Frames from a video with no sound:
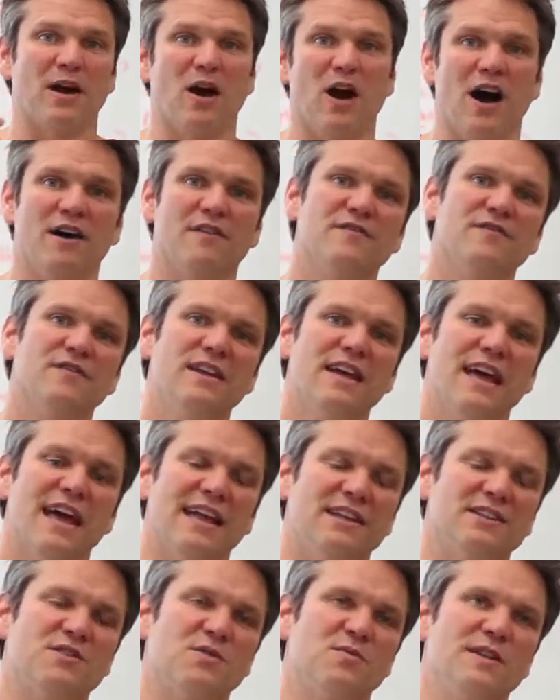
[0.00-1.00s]
off.
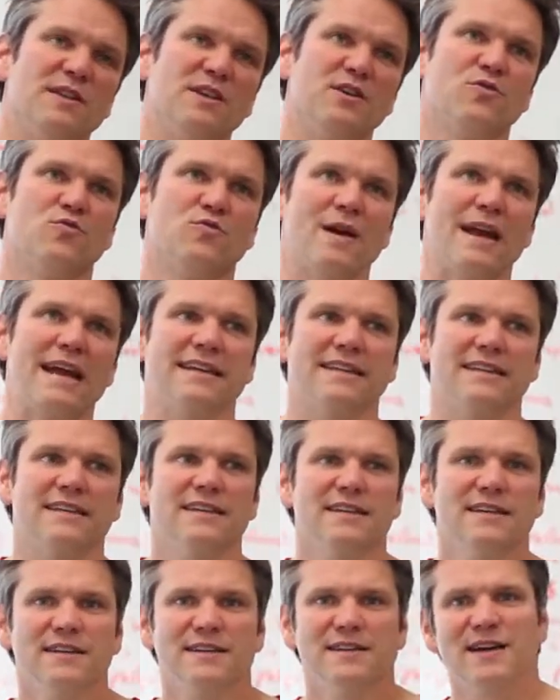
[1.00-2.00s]
And it's a really great
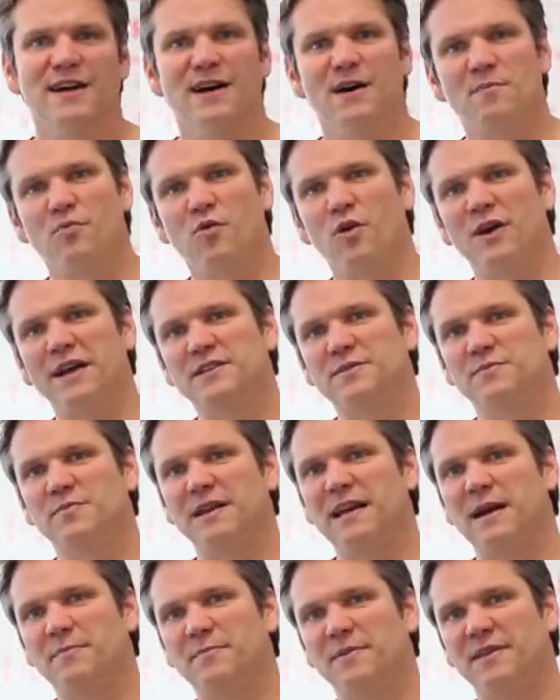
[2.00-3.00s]
point to
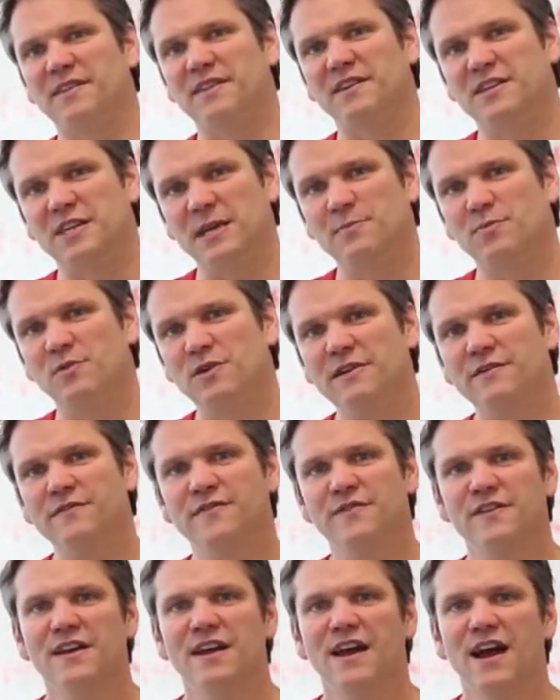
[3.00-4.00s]
bring up in the
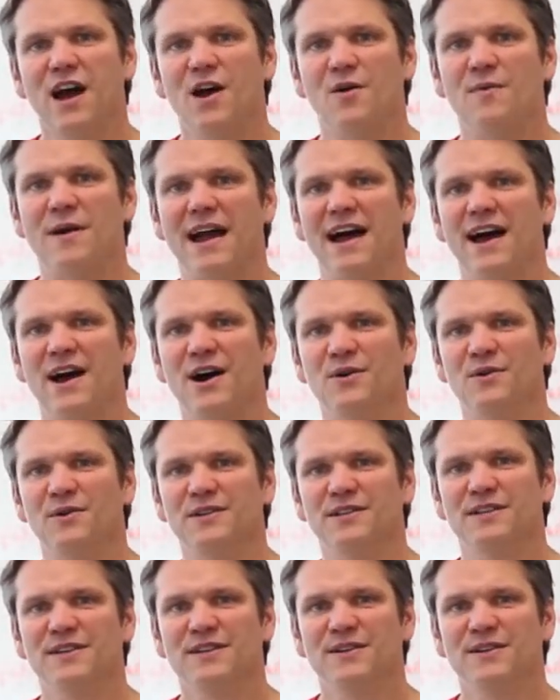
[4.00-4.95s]
debrief around